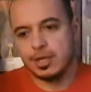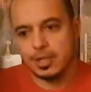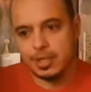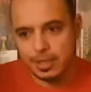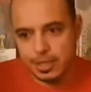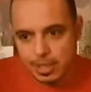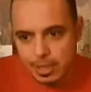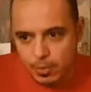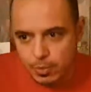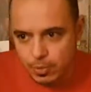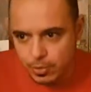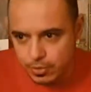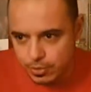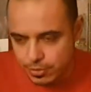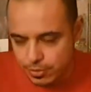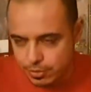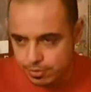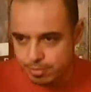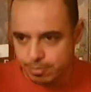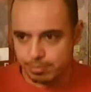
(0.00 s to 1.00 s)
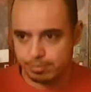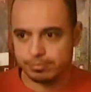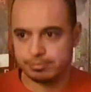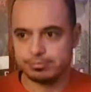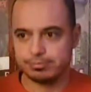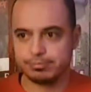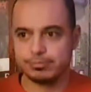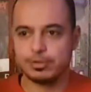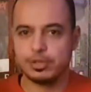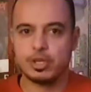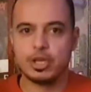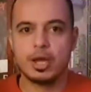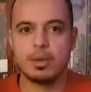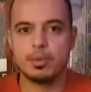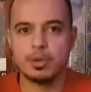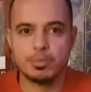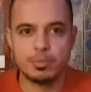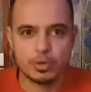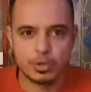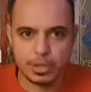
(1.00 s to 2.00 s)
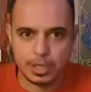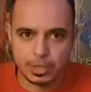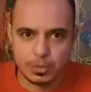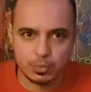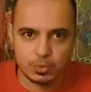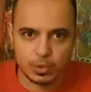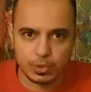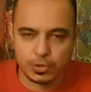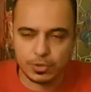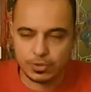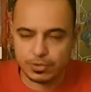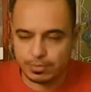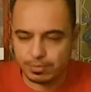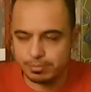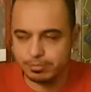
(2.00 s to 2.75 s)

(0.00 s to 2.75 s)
was the comic book that was